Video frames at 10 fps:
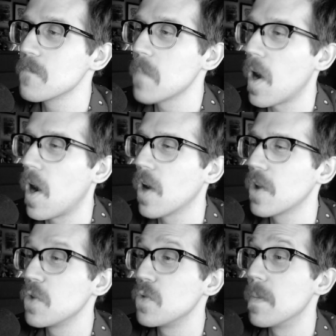are
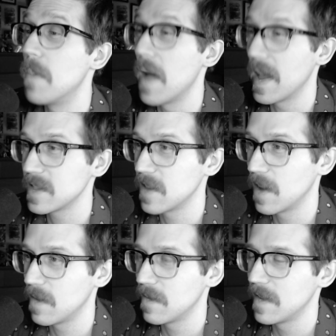you the best
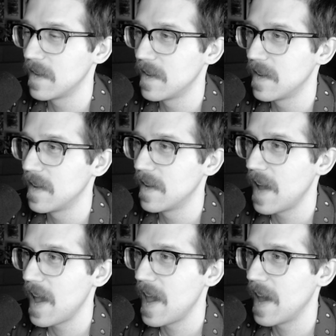though?
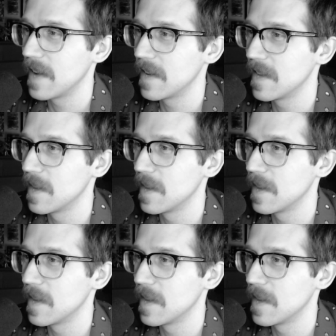And